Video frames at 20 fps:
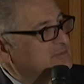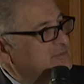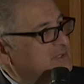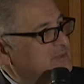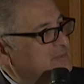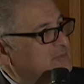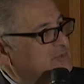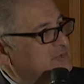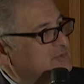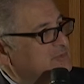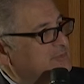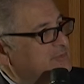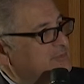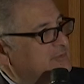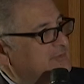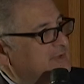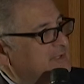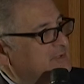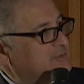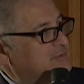be able to
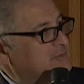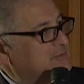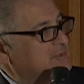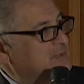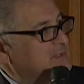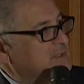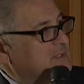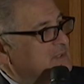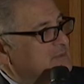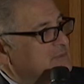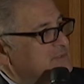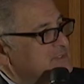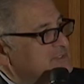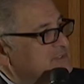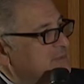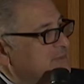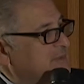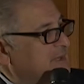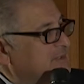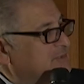provide you with
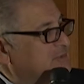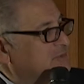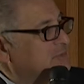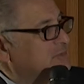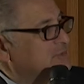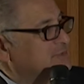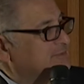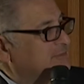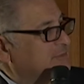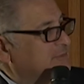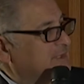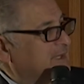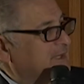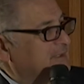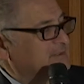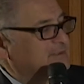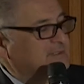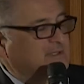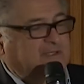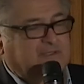the right tools for
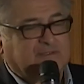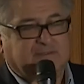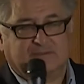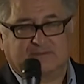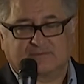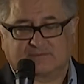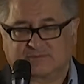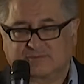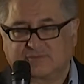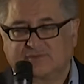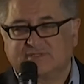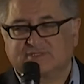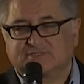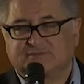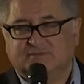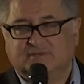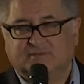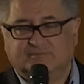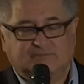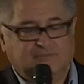that. And Chris
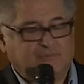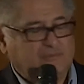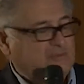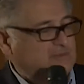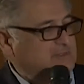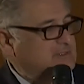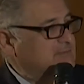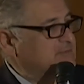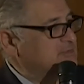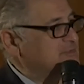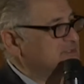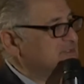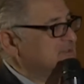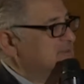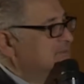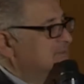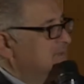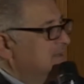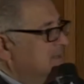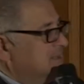will give you
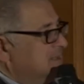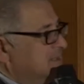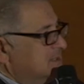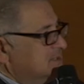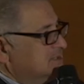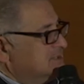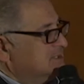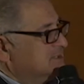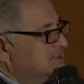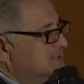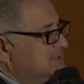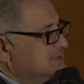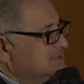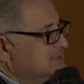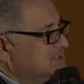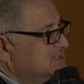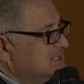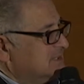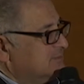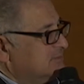some detailed
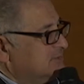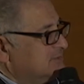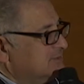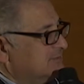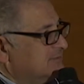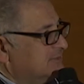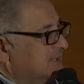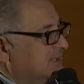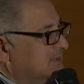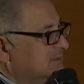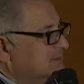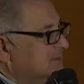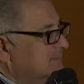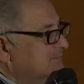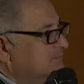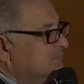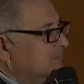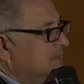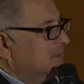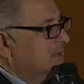examples of that.
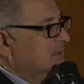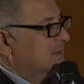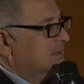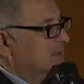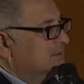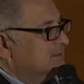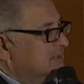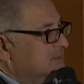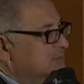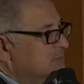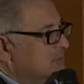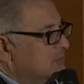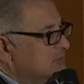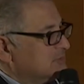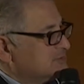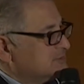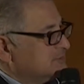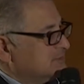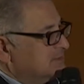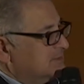And then we
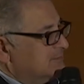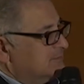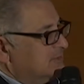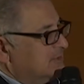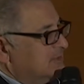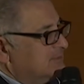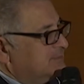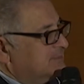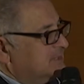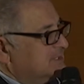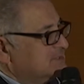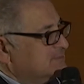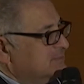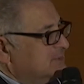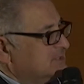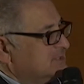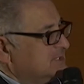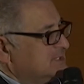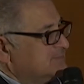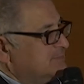also developed, as
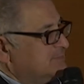much as